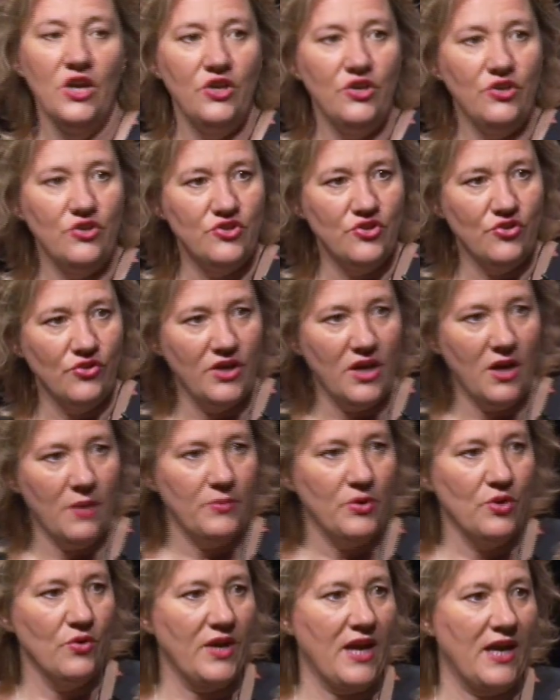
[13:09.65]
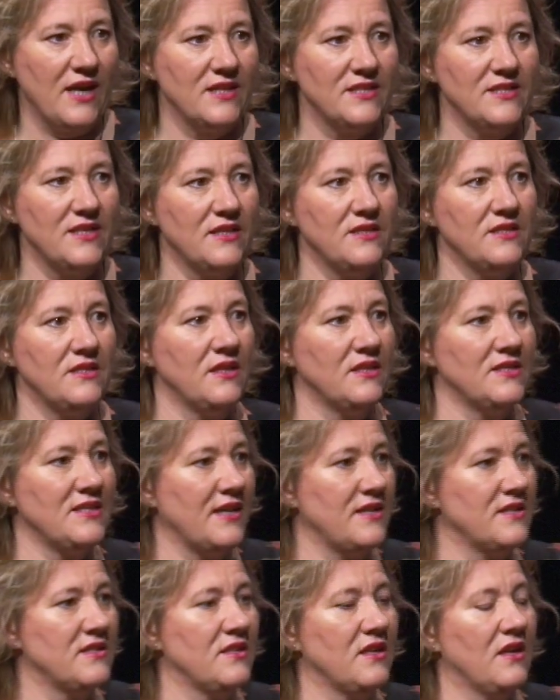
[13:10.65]
You join up your care center
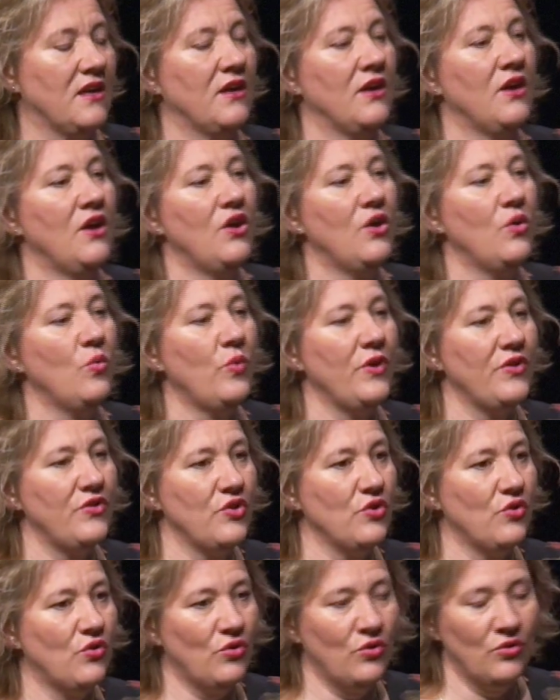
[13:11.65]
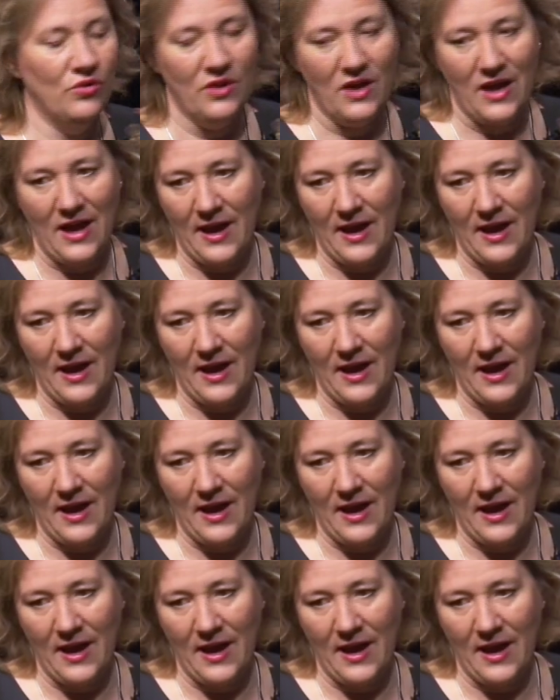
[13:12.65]
data with your